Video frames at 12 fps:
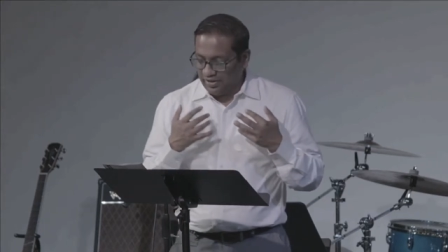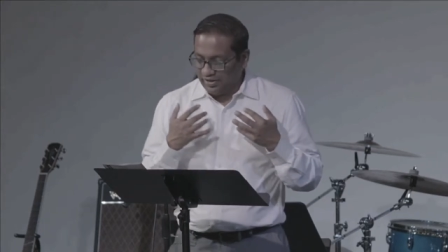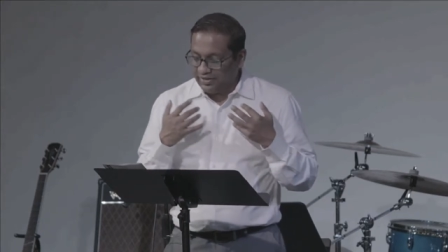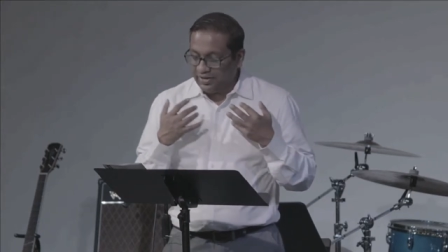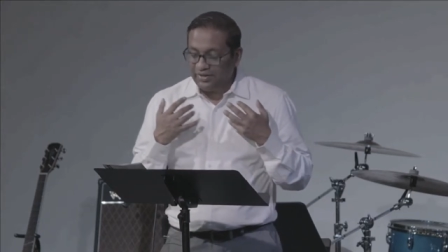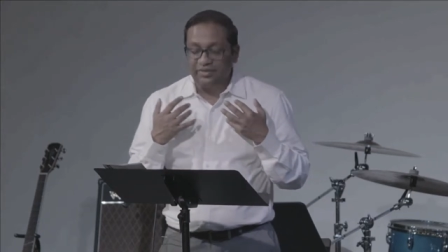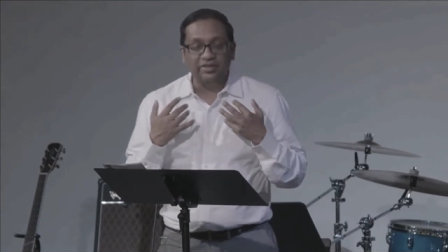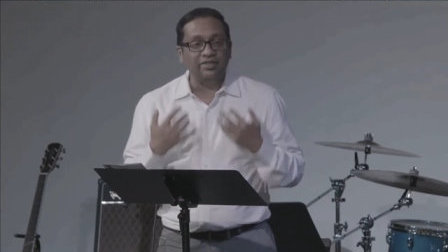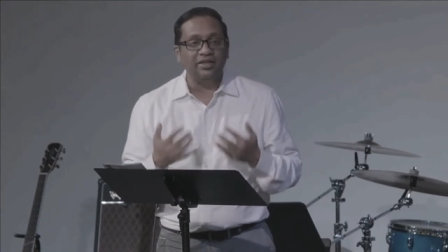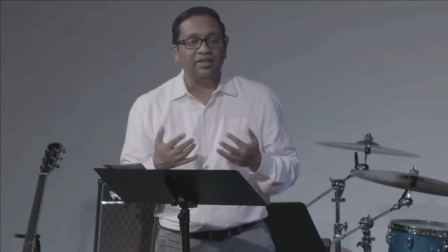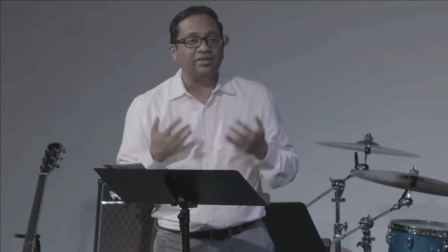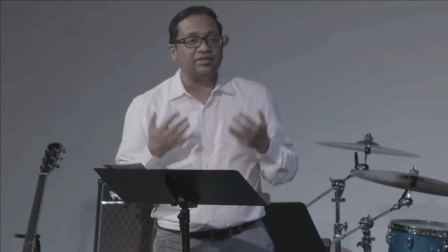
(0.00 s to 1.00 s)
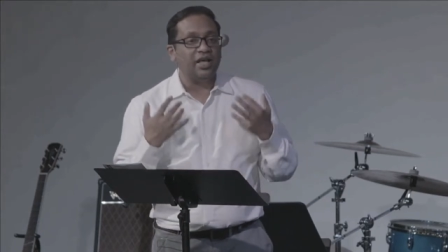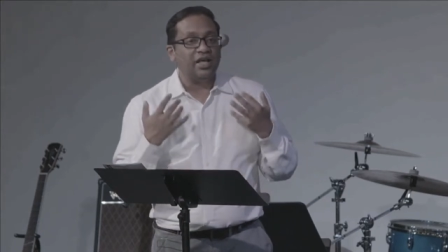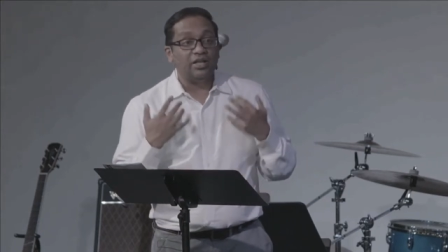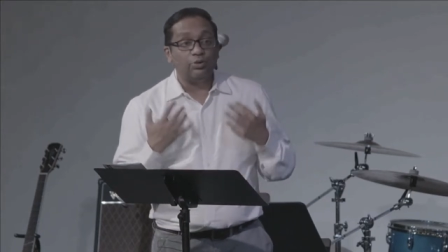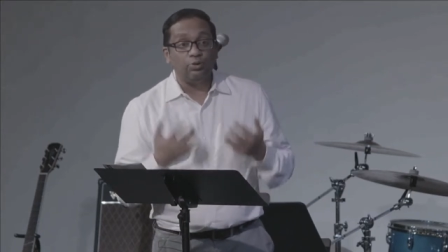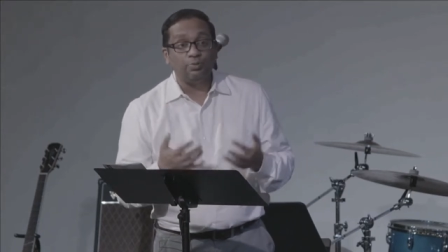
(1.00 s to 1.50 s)
He did the things
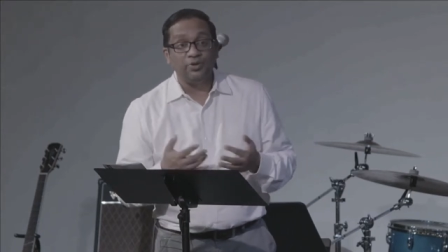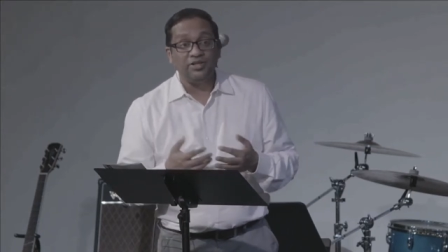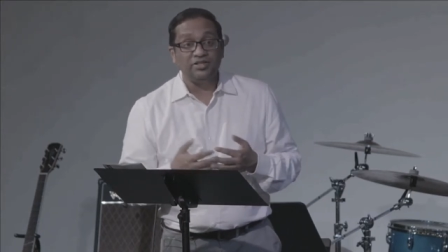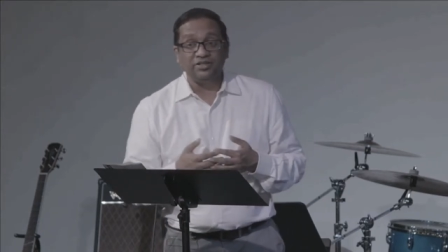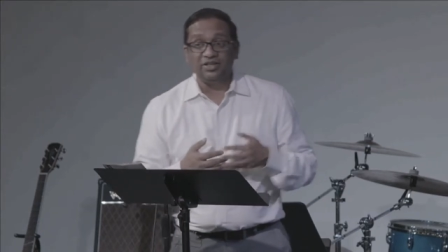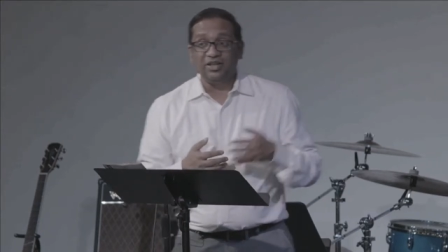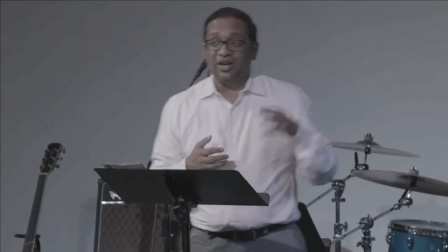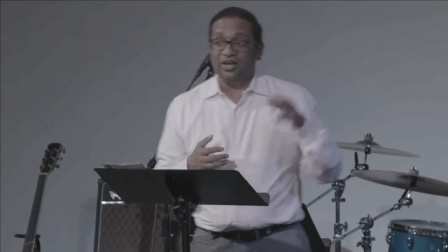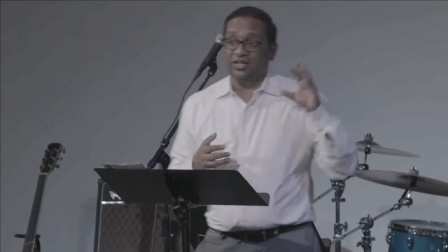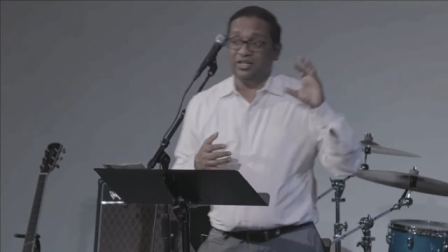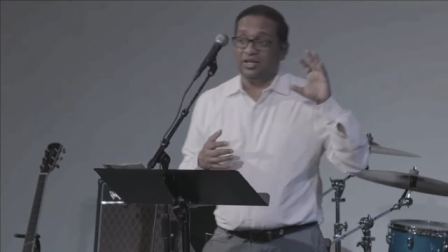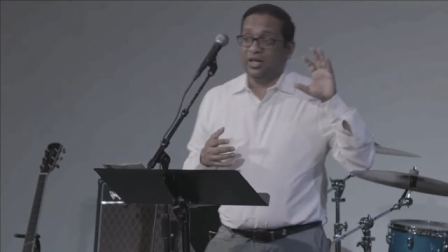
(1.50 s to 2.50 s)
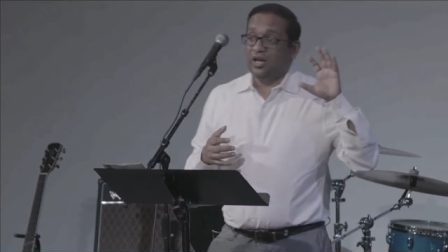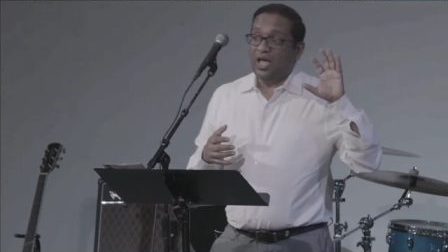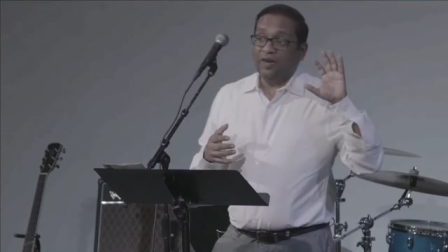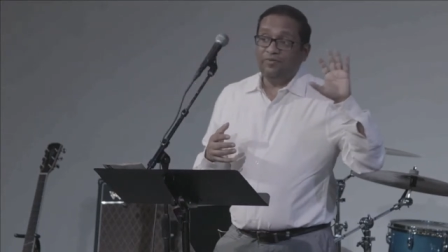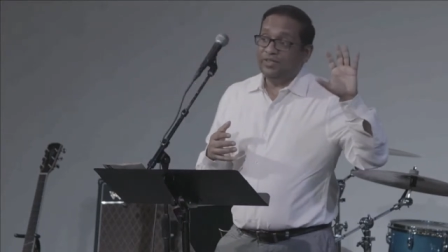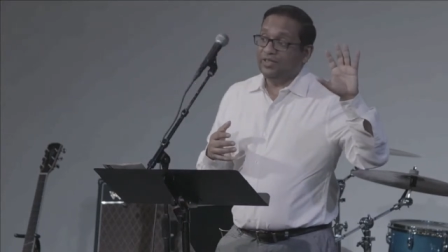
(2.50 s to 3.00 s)
that were pleasing to God. He
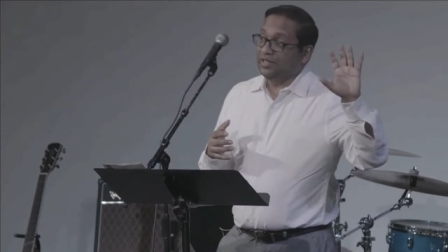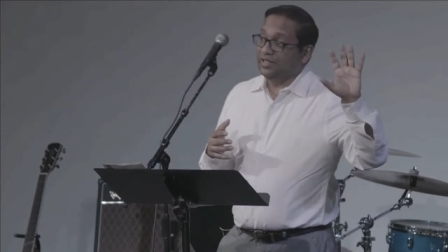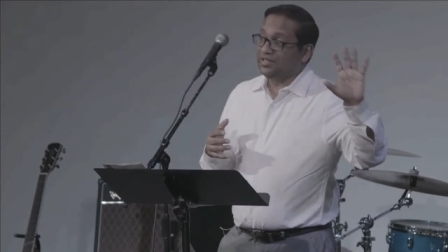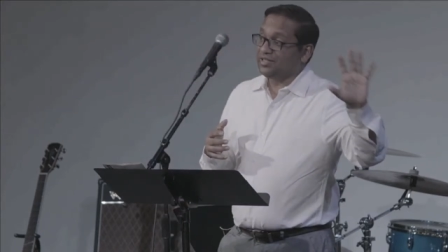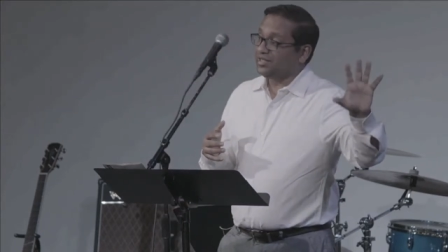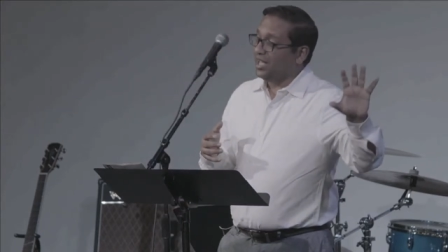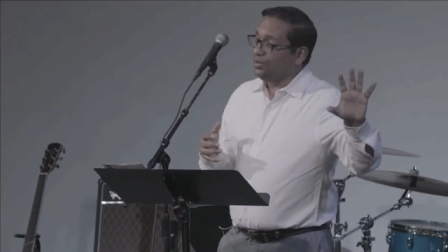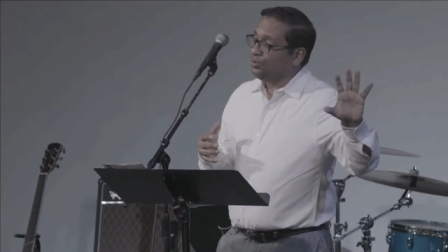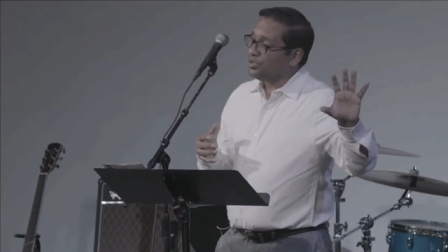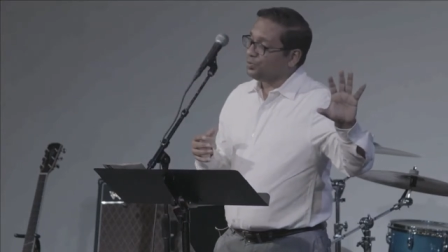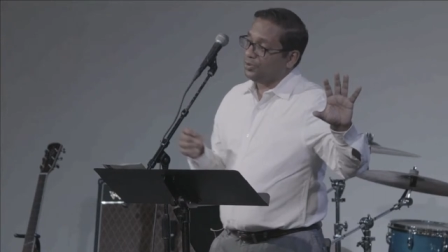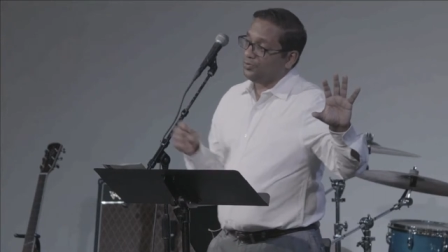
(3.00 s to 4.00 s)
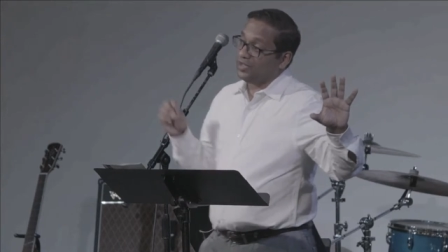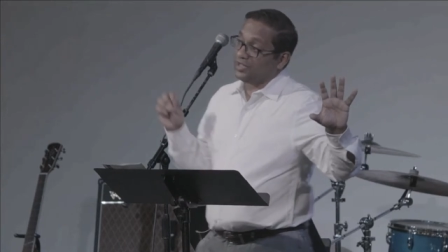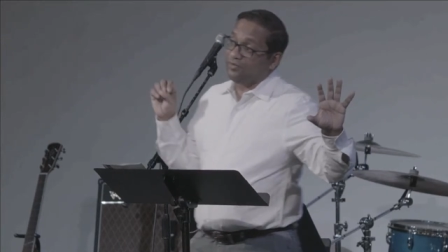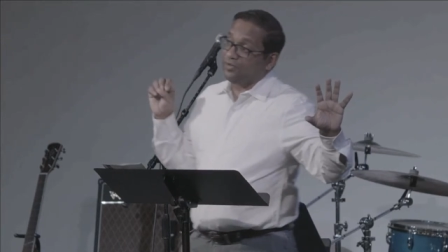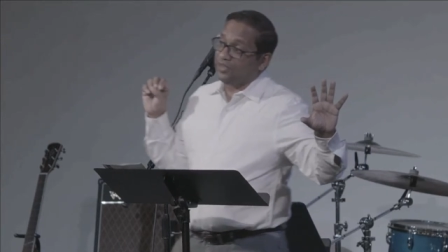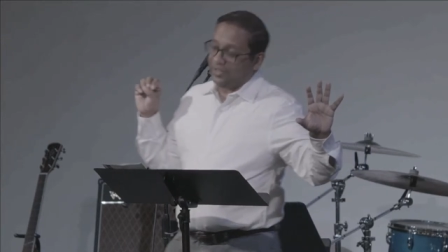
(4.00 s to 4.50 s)
everything he said was perfect.
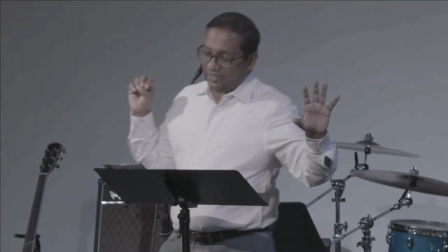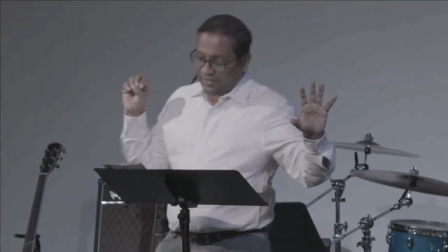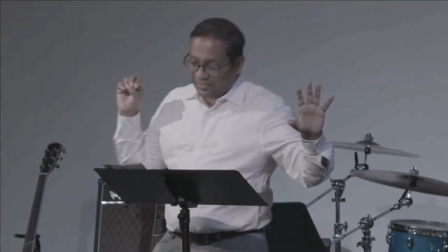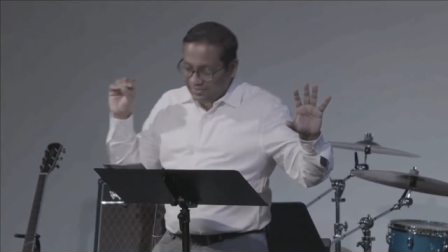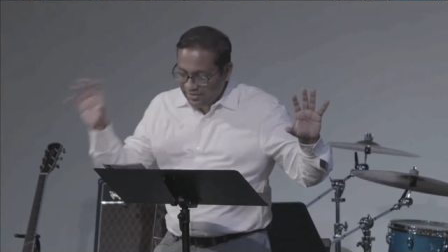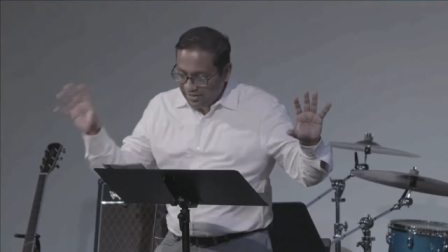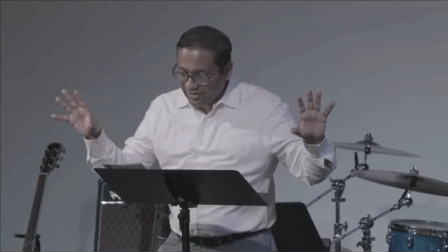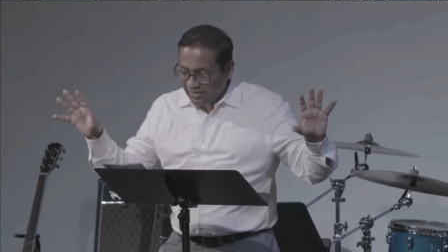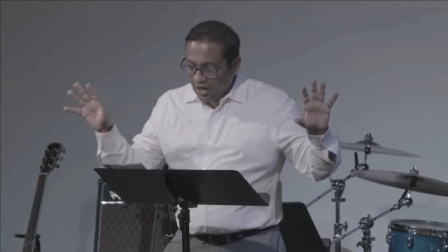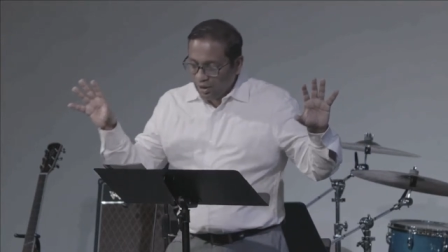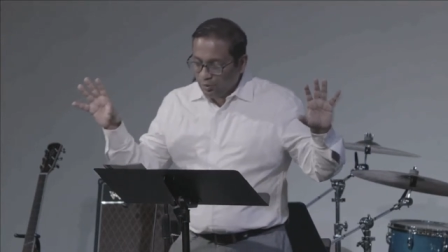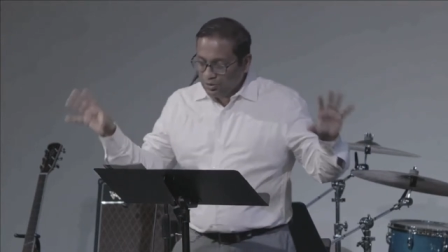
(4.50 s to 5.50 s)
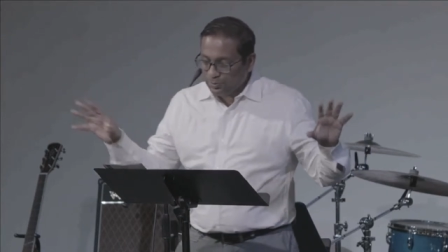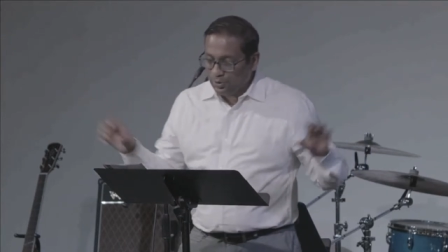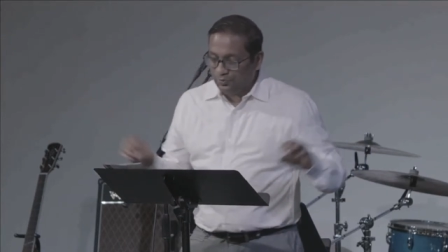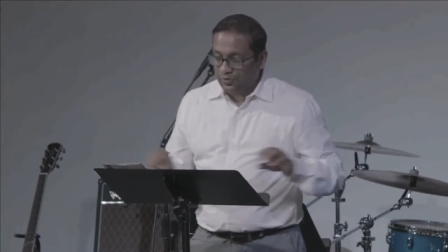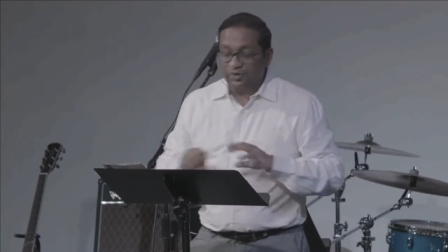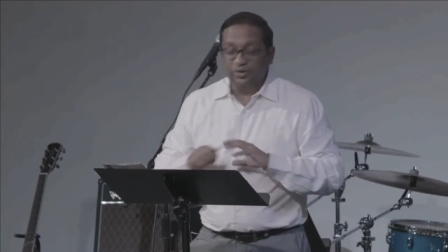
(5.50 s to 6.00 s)
Everything he did was perfect.